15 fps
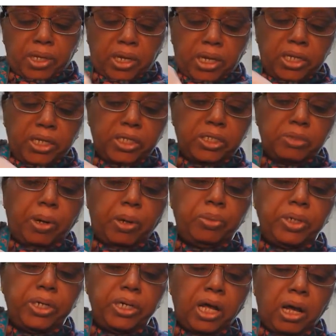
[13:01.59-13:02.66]
it is
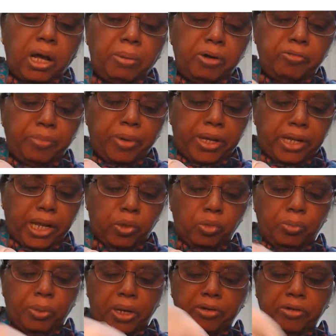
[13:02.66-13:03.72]
bounded above by narrow pelvic